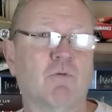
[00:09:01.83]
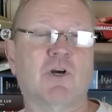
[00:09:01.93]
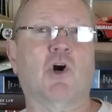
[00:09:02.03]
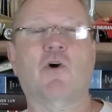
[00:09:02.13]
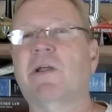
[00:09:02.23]

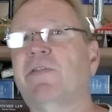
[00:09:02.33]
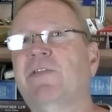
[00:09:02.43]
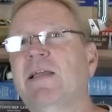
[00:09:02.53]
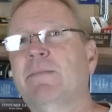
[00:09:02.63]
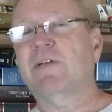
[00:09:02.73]
recurring
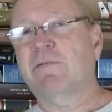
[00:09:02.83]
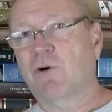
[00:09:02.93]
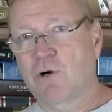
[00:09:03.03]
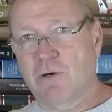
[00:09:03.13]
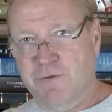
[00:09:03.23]
themes I've
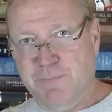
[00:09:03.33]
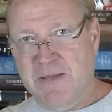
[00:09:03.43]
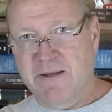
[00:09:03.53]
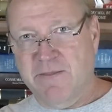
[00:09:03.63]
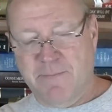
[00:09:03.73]
heard
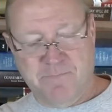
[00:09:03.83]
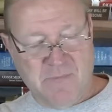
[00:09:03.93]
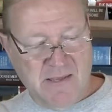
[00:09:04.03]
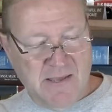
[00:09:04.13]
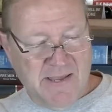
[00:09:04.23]
speaking to them
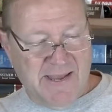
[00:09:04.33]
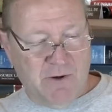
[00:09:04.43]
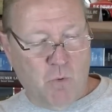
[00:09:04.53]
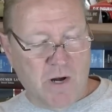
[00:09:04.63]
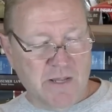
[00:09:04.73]

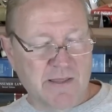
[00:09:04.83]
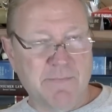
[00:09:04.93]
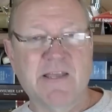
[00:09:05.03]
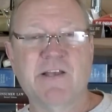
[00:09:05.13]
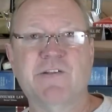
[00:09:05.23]
and one of
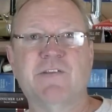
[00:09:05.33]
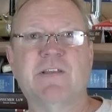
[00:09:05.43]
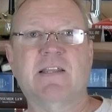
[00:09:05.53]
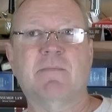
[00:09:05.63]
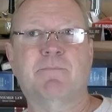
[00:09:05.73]
them is
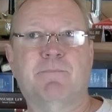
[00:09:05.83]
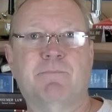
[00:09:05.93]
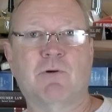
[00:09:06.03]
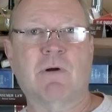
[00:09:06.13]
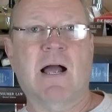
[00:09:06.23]
that the
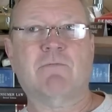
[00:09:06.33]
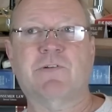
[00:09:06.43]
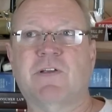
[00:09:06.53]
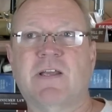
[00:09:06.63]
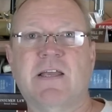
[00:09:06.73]

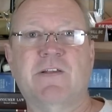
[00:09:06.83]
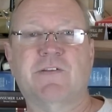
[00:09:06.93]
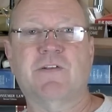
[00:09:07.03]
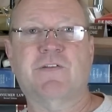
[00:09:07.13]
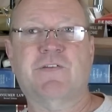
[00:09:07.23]
bureaucracy
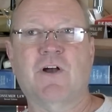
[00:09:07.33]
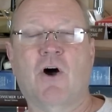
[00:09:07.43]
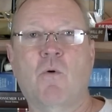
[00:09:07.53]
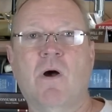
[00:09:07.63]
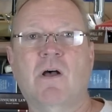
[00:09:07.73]
is
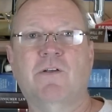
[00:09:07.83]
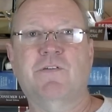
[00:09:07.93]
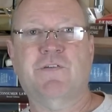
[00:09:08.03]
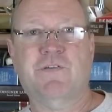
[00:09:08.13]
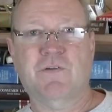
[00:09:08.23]
so
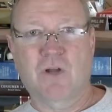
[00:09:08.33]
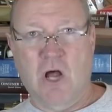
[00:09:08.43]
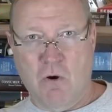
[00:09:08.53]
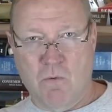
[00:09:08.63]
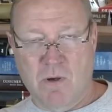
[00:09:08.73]

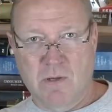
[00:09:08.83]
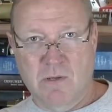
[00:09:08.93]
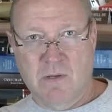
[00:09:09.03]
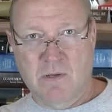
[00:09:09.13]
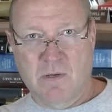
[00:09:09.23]
slow
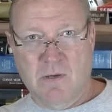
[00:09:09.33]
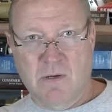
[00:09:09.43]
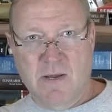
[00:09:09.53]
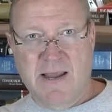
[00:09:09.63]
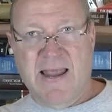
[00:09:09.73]

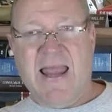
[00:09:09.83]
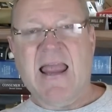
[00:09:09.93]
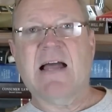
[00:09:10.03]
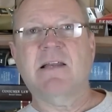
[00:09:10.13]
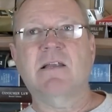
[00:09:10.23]

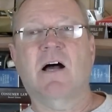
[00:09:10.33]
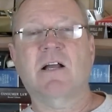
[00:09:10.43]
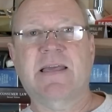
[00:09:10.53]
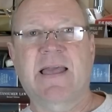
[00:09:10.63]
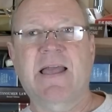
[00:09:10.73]
and
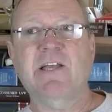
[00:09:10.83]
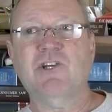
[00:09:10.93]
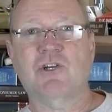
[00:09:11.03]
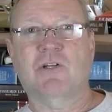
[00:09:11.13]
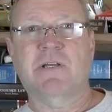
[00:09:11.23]

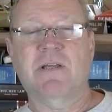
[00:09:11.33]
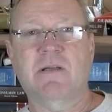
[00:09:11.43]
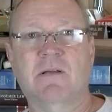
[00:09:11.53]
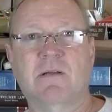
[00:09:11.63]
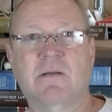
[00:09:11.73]

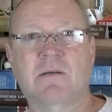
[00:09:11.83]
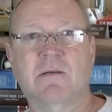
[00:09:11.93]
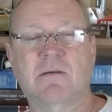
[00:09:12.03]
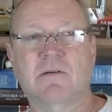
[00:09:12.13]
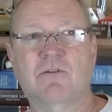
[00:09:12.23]
occasionally
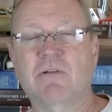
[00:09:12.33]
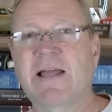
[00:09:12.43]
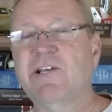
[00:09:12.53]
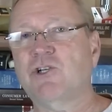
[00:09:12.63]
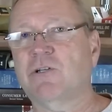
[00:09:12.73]

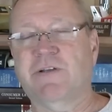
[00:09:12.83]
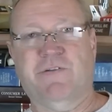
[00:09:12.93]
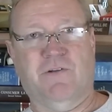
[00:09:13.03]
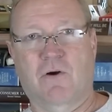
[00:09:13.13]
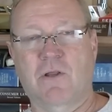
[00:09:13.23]
glacially
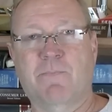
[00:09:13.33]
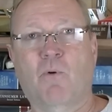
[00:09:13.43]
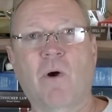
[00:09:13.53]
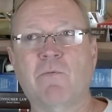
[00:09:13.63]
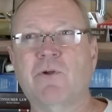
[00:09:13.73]
slow to the
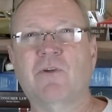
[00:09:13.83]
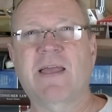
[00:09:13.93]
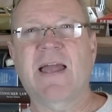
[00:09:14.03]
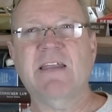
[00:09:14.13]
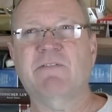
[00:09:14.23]
point where you
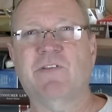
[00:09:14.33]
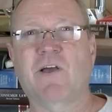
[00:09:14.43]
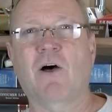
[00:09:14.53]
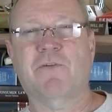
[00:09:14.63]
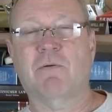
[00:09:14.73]
can't even
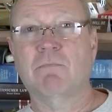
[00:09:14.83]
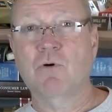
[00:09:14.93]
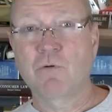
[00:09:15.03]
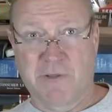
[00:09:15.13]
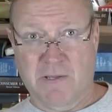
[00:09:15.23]
tell if they're
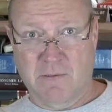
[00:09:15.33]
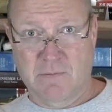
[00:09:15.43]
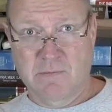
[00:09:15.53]
moving.